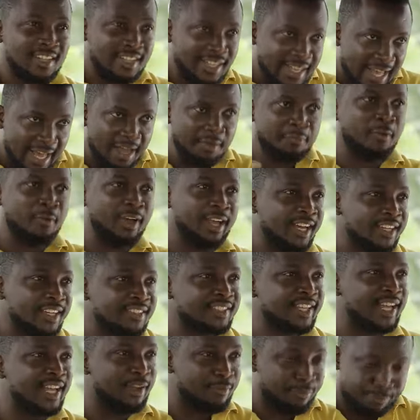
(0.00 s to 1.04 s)
Clap for
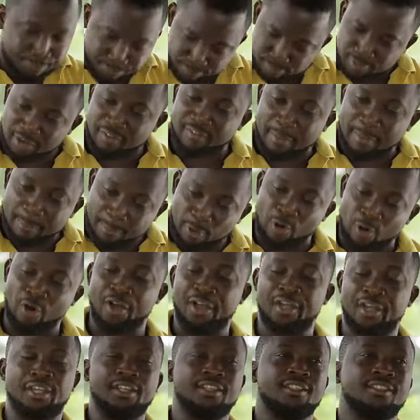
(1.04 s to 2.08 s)
yourself, lover
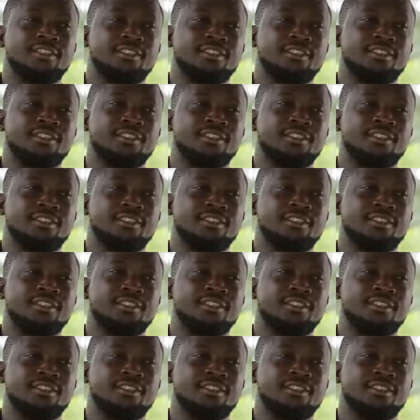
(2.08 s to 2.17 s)
boy.